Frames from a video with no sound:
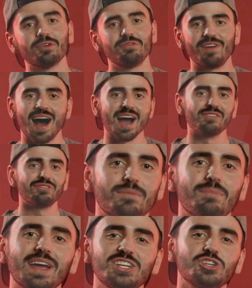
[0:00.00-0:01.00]
five,
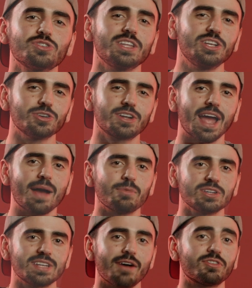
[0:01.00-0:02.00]
make sure that your
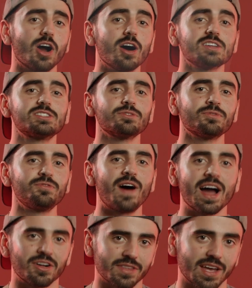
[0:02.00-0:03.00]
cameras have custom
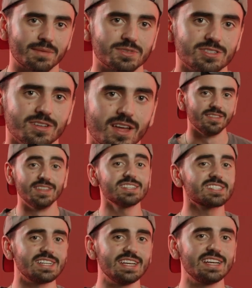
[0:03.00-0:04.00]
file names.
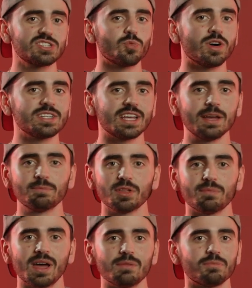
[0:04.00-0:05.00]
This key is one to
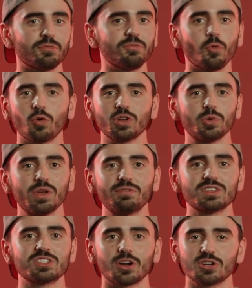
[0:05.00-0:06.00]
implement before you
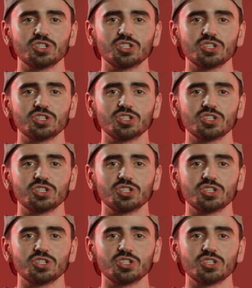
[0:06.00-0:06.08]
even start